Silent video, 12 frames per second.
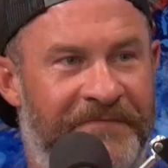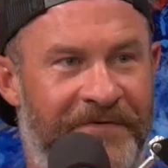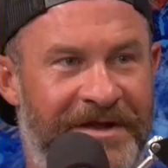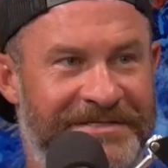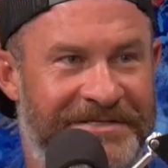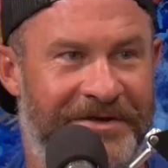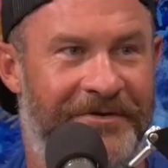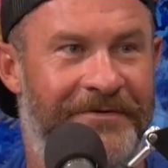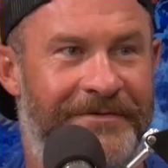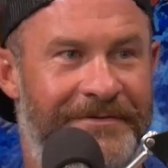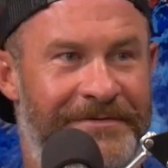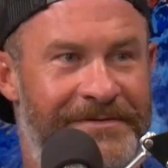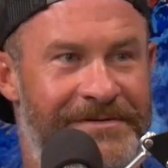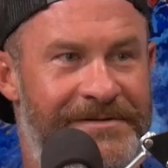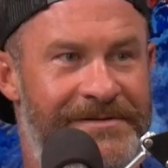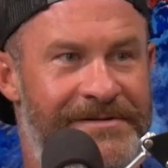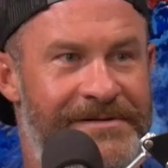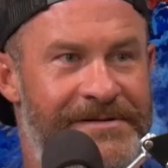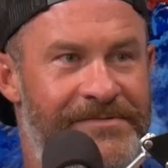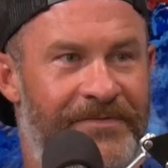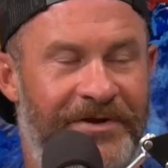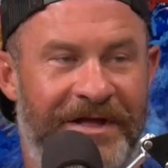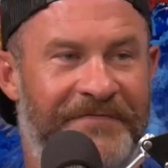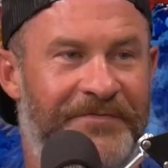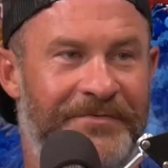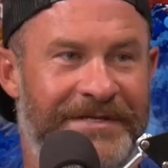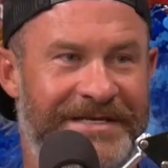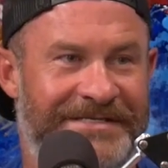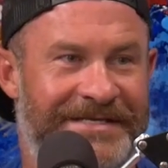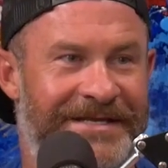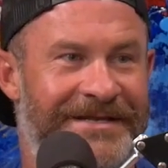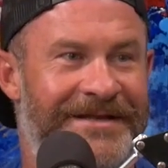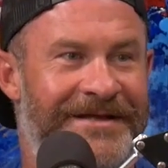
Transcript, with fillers: one for us though. We don't have to release it.